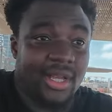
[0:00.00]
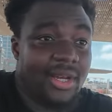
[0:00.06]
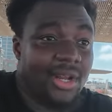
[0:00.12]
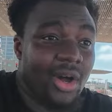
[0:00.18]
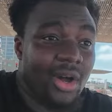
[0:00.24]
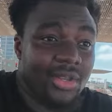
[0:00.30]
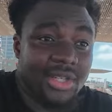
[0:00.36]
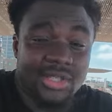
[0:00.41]
and
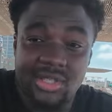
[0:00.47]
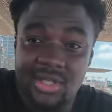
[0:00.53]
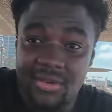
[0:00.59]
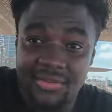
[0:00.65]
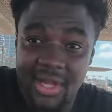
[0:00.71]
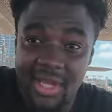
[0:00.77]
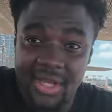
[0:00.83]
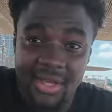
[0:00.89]
all this
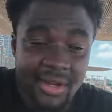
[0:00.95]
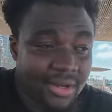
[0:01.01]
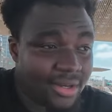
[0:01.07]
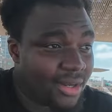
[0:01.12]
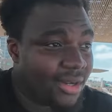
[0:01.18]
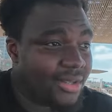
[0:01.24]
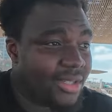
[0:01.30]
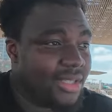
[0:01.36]
stuff, like
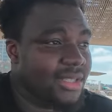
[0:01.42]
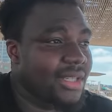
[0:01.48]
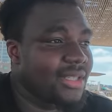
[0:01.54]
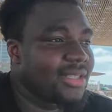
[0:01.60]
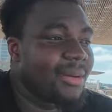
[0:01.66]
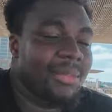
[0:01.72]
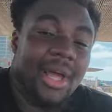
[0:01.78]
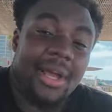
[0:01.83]
hearing all these
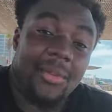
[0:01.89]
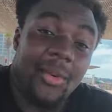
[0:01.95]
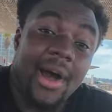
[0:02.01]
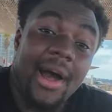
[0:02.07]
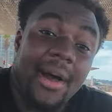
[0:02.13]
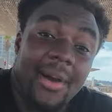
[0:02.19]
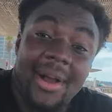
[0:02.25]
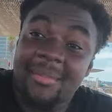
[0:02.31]
things, I'm like,
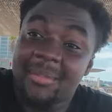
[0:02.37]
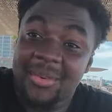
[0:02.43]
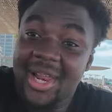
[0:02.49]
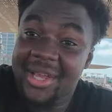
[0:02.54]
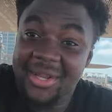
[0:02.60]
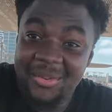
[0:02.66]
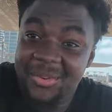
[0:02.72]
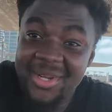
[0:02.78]
wow, I'm
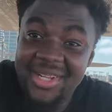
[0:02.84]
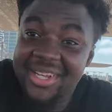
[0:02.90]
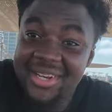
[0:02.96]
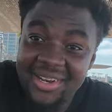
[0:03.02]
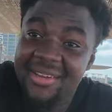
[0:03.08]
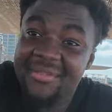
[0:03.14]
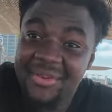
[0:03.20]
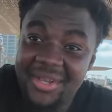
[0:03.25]
like
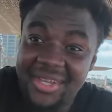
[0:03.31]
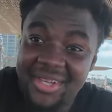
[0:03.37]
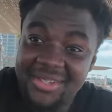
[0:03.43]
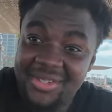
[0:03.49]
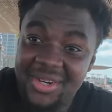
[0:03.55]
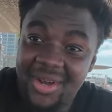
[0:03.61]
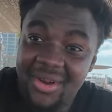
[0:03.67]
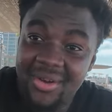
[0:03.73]
really living
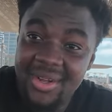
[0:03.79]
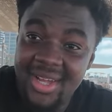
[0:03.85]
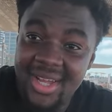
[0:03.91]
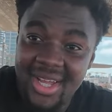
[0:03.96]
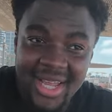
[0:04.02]
it, you know?